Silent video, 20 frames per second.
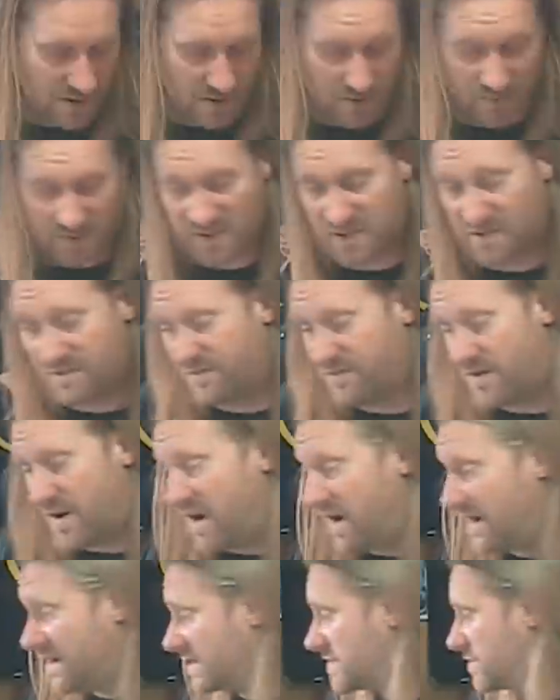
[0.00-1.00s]
Which is
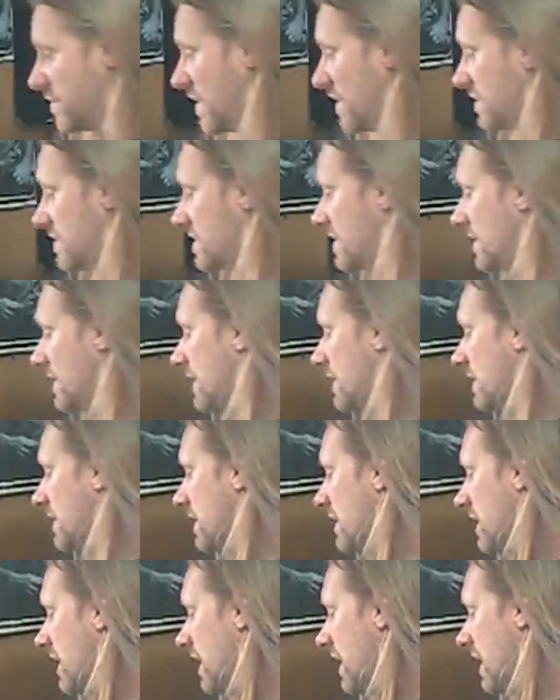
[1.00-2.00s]
fine, I suppose.
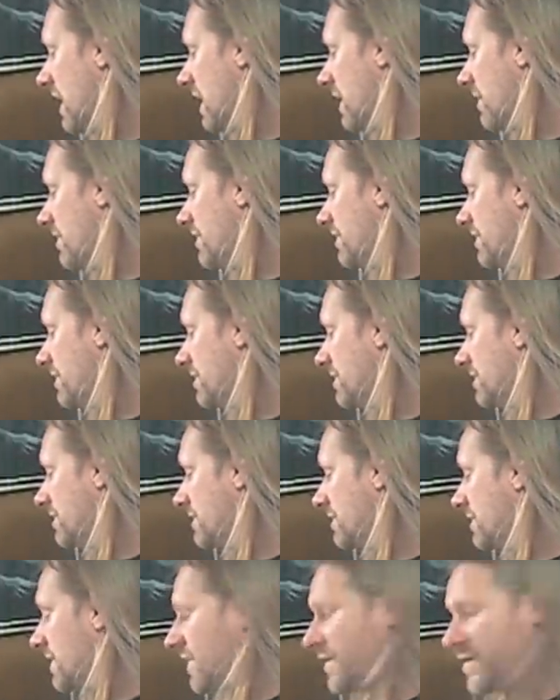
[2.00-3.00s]
Um,
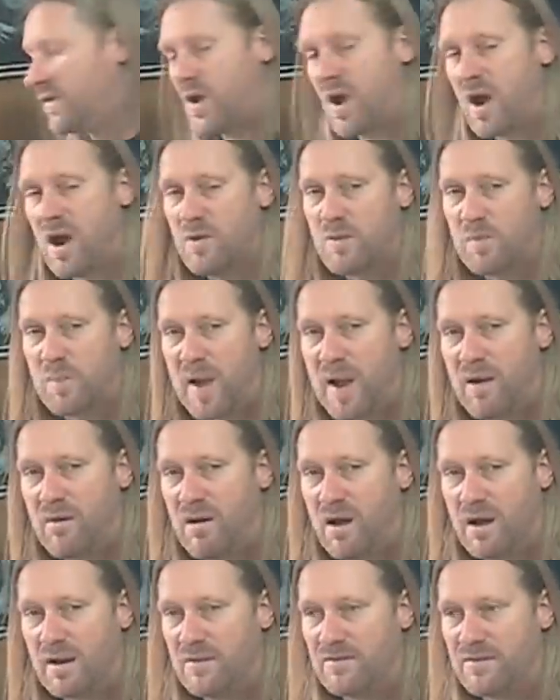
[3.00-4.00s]
Nothing to write home
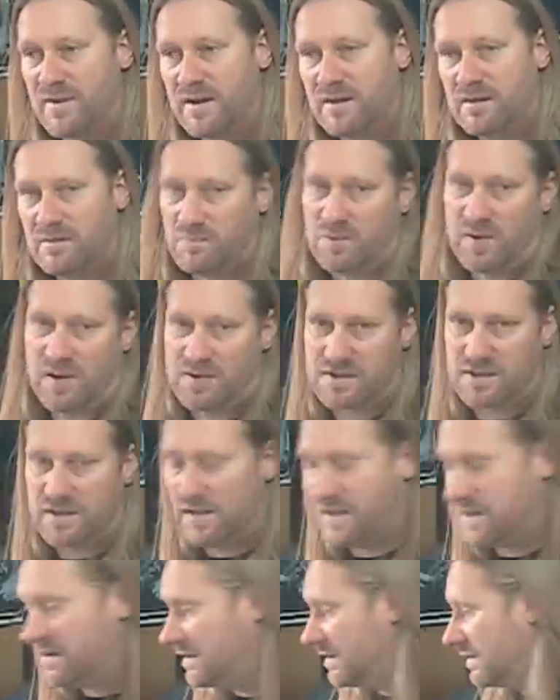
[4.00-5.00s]
about, I don't think,
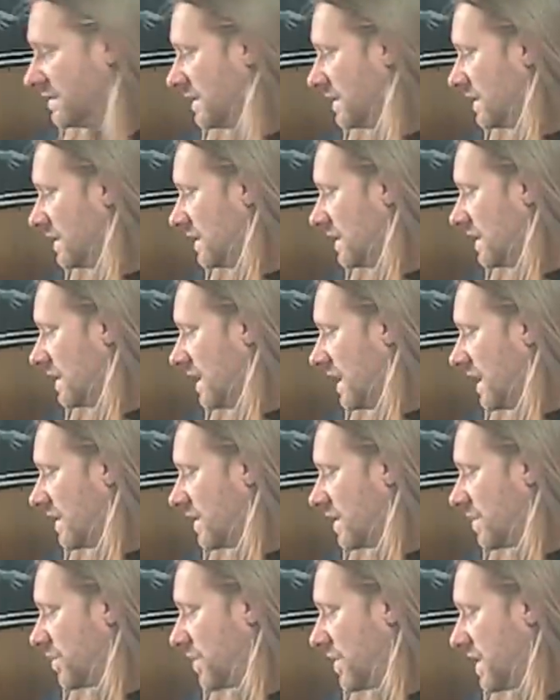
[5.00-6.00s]
personally. Uh, I've
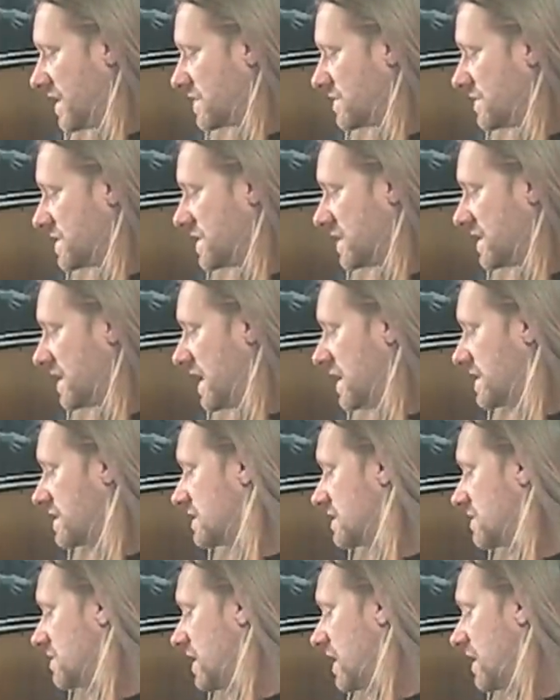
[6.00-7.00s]
got the bright switch
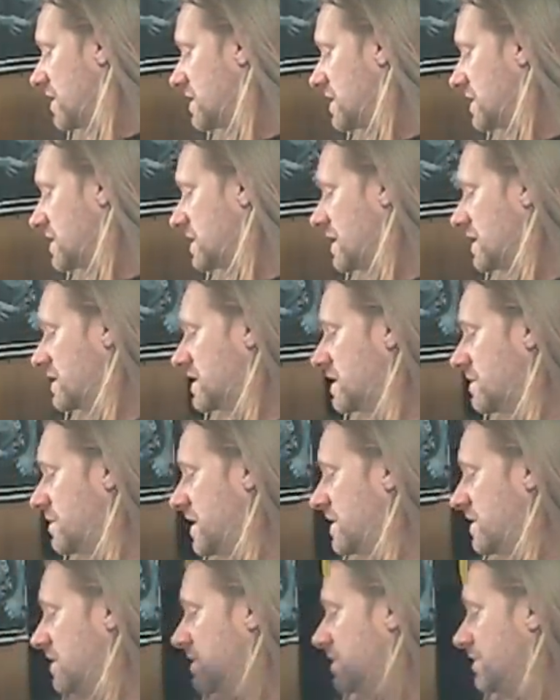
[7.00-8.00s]
engaged as well, so let's go to the
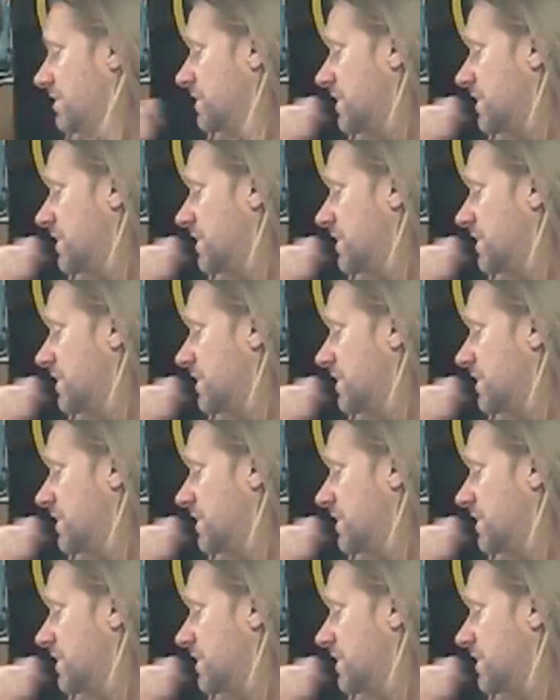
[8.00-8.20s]
middle,